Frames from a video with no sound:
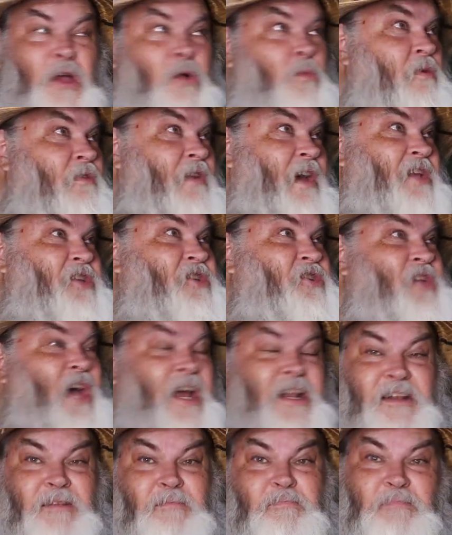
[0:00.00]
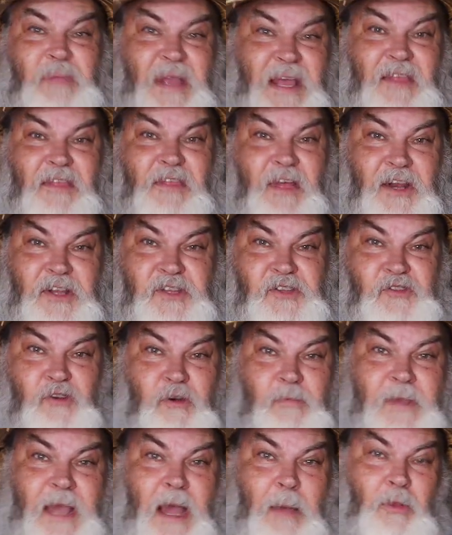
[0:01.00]
We've had a sudden big
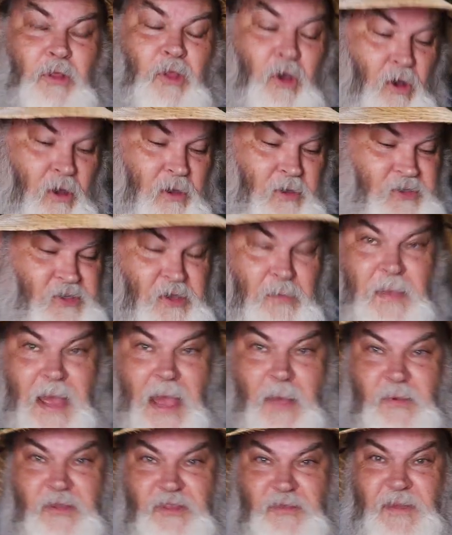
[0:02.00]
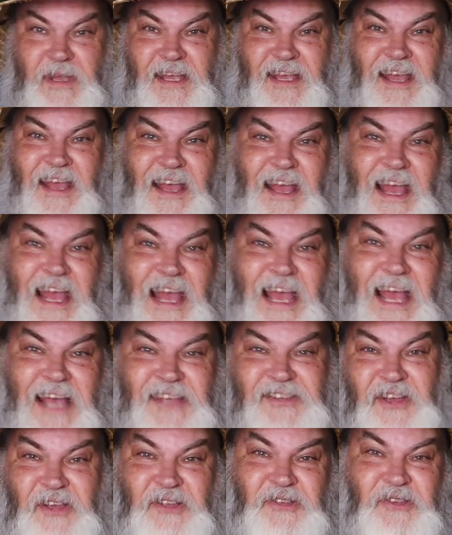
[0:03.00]
thunderstorm come along, so bear with me
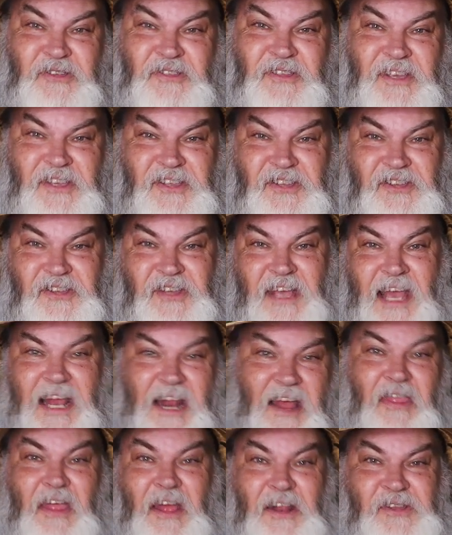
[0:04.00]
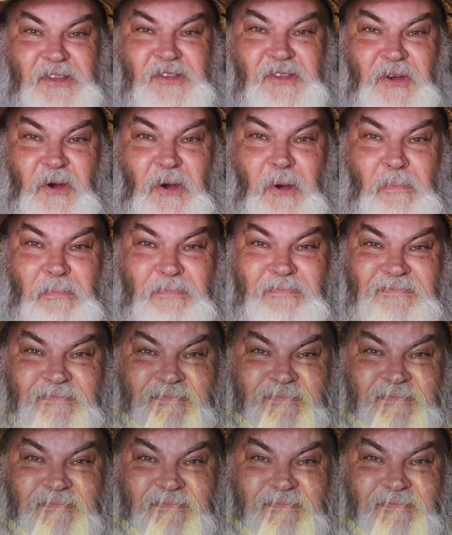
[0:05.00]
as I do this in a thunderstorm.